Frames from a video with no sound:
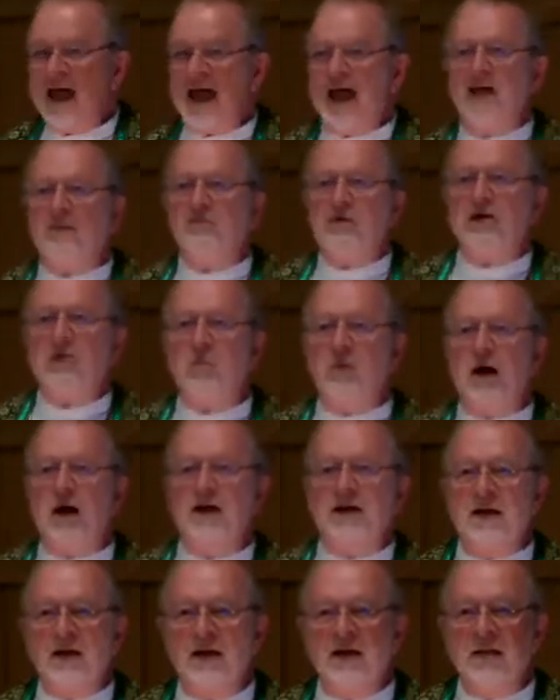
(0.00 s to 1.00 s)

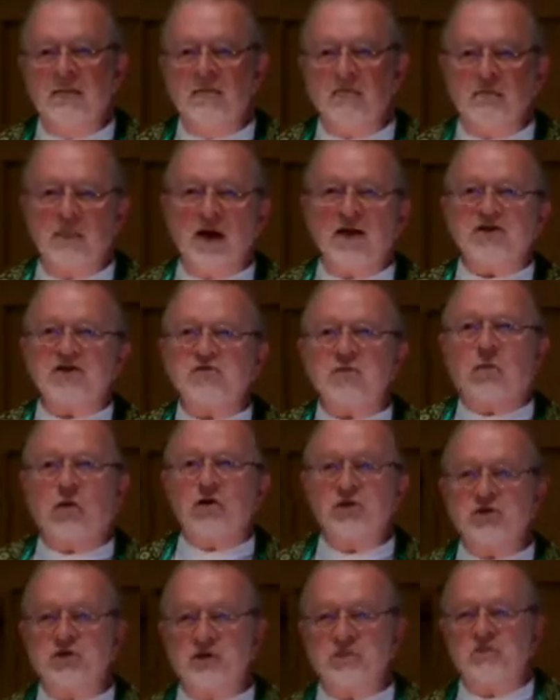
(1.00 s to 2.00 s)
everyone must
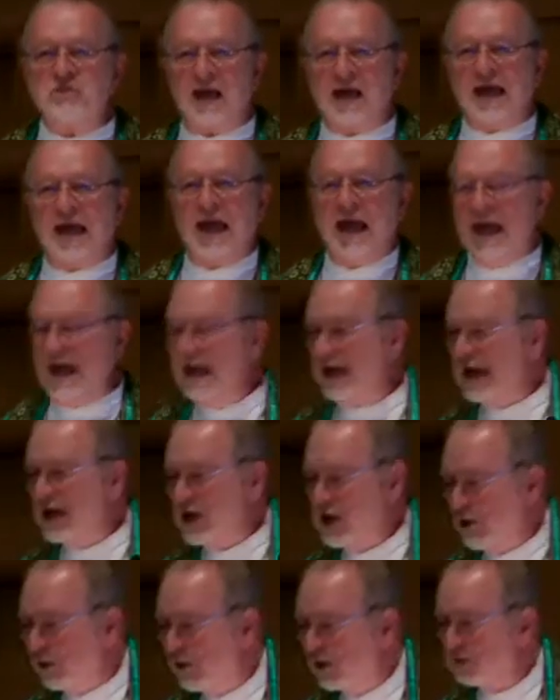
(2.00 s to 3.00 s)
worship the king
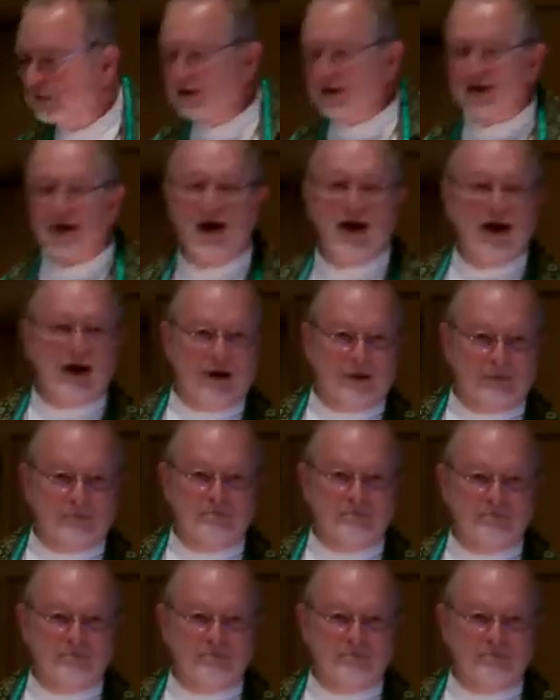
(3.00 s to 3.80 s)
and no other god.